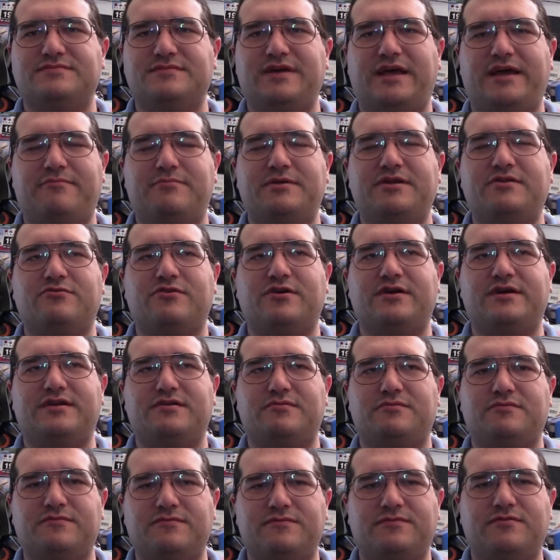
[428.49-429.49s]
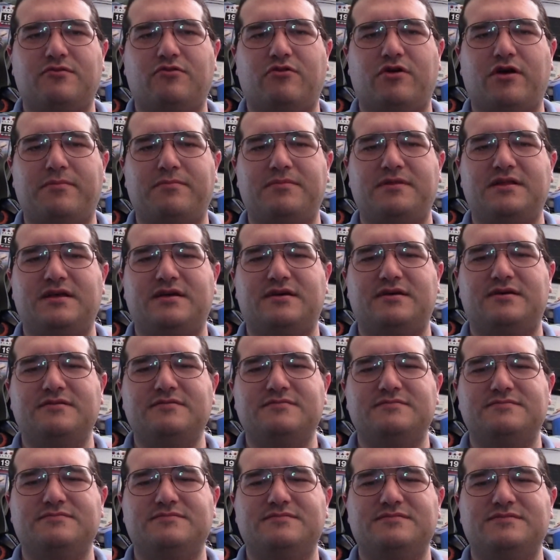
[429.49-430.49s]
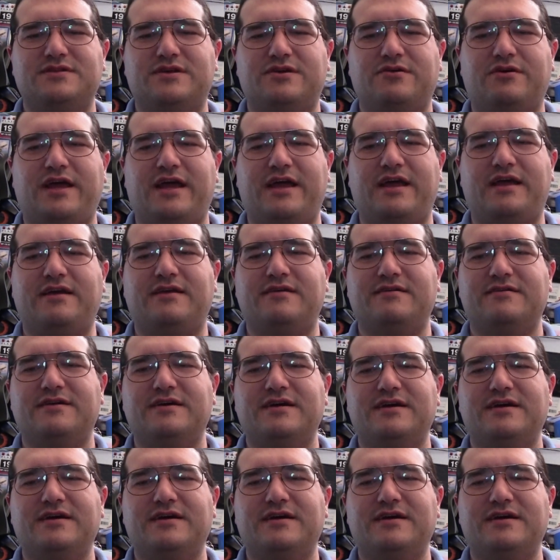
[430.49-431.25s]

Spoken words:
have been trying to throw up the, hey,